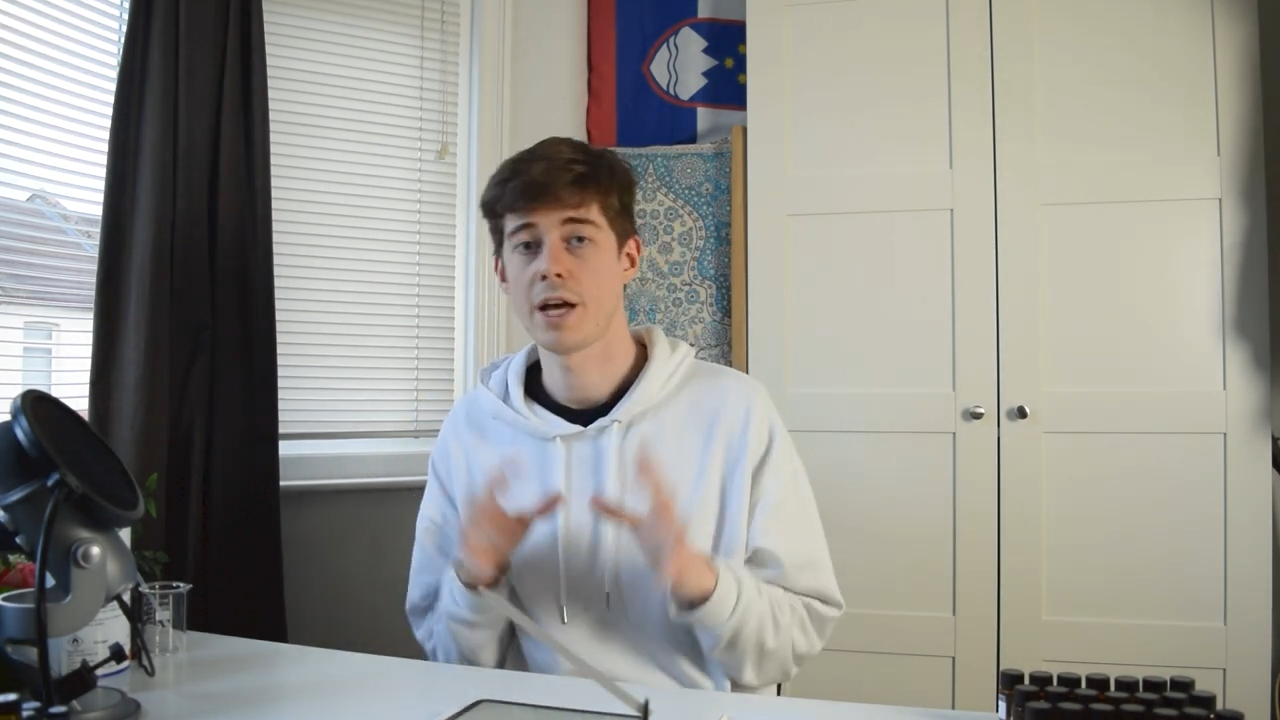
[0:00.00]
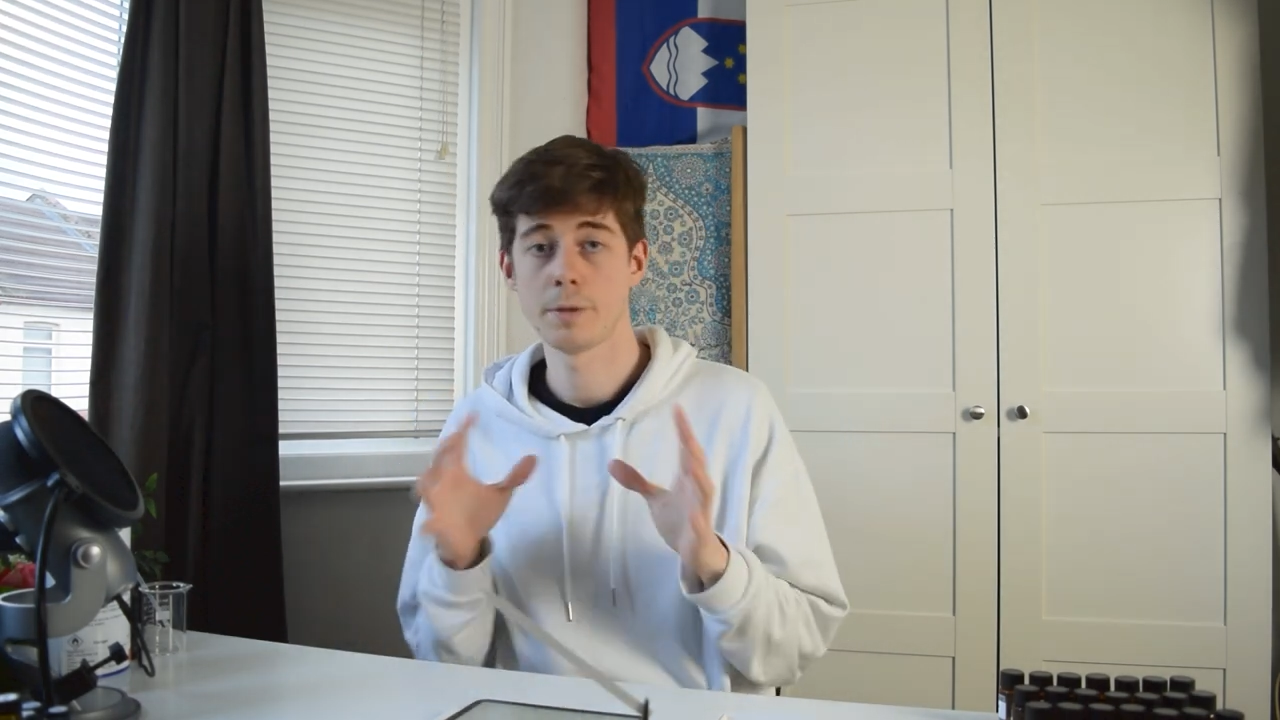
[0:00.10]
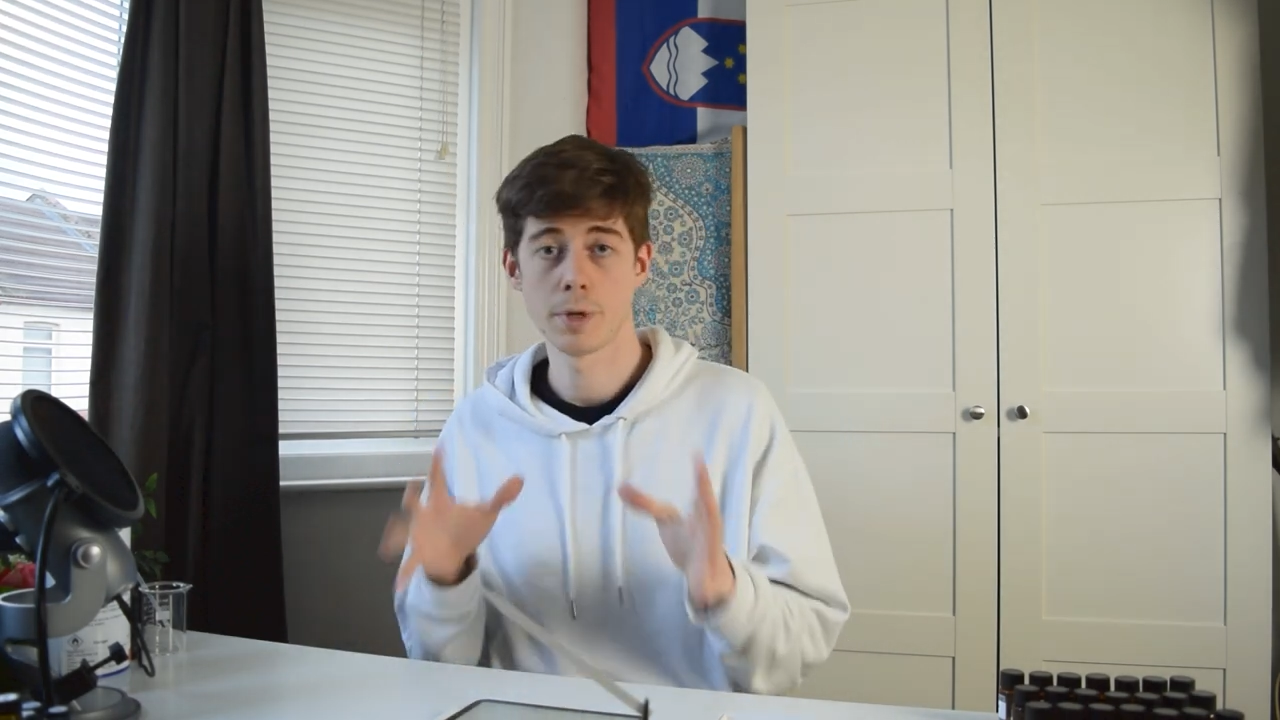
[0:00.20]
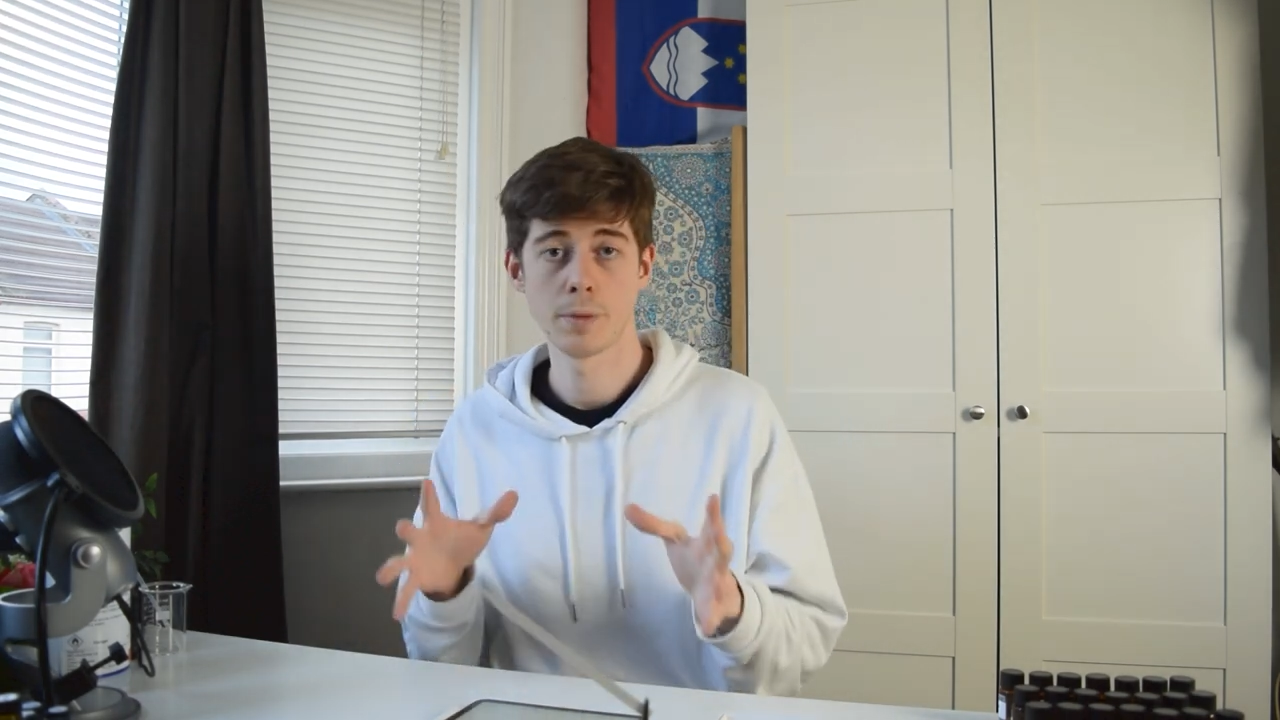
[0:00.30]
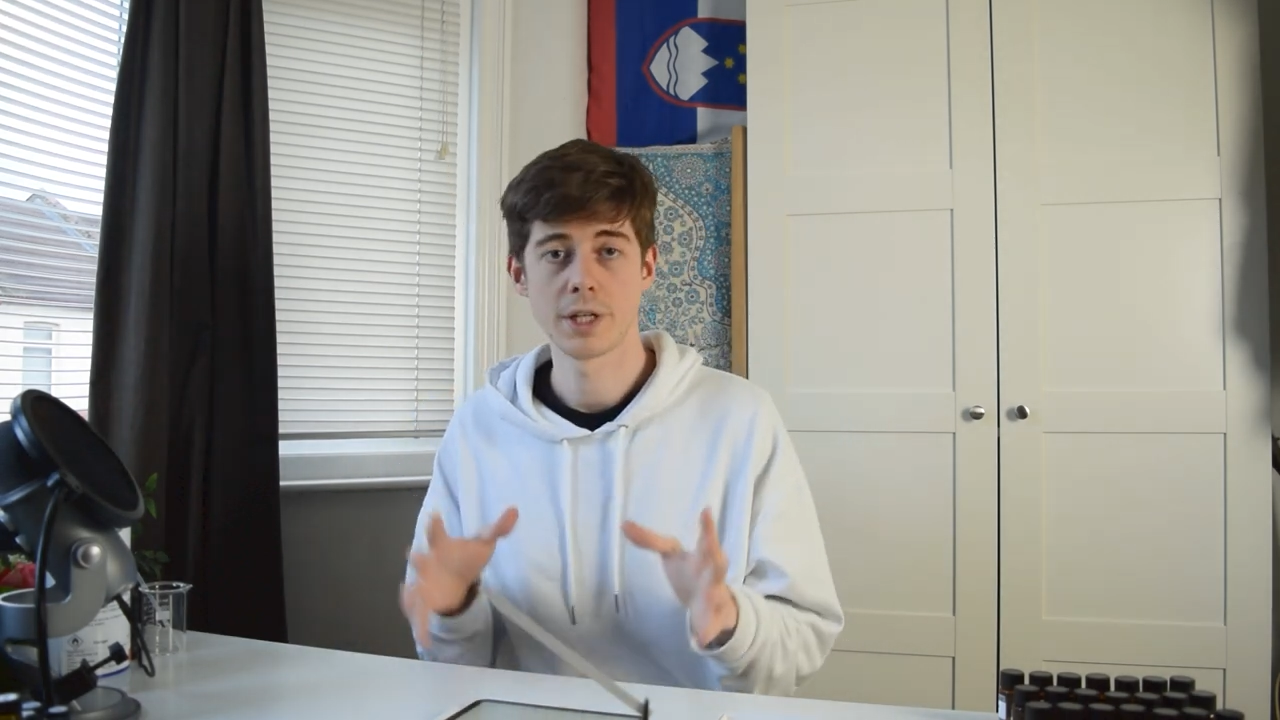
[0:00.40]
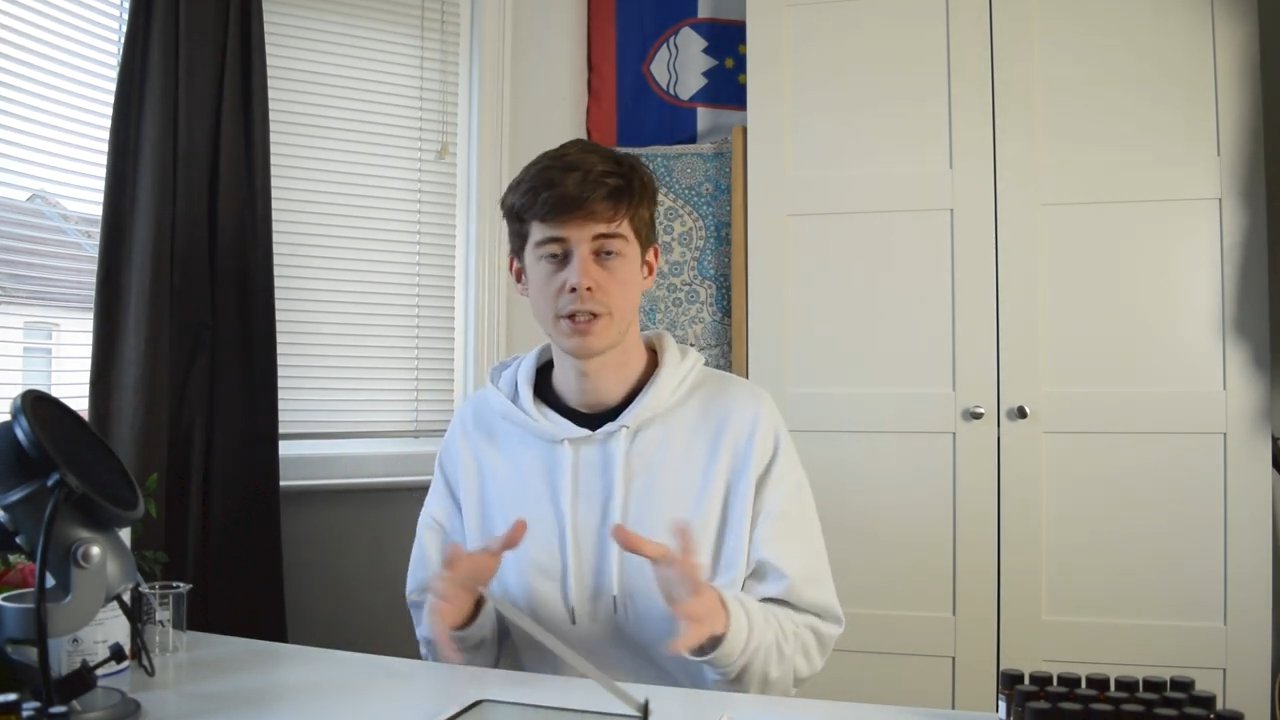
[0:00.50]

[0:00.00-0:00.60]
At the moment,